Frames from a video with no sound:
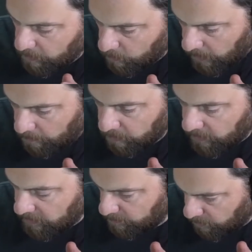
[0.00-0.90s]
But when I
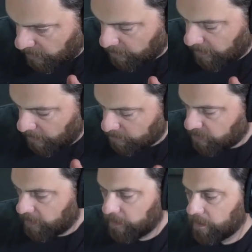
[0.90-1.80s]
plug in the preamp,
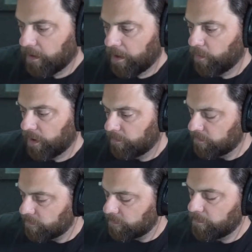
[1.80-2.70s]
I don't want to
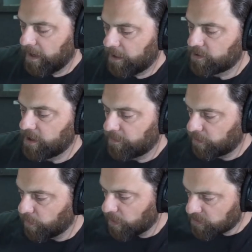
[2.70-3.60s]
make you suffer
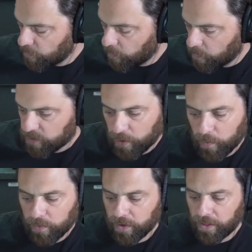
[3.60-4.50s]
through it.
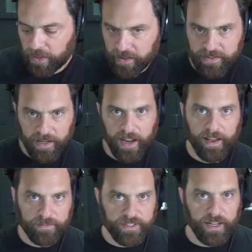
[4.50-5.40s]
So the things that I
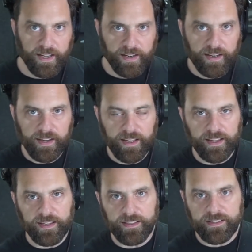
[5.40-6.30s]
have done
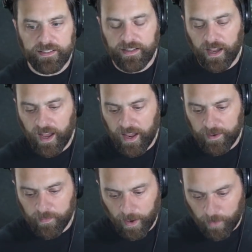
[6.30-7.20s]
is I
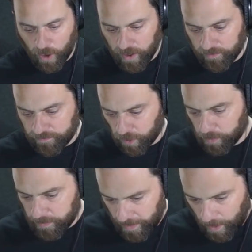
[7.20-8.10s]
bought a
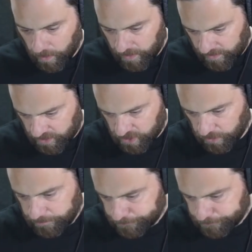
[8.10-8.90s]
Furman power conditioner,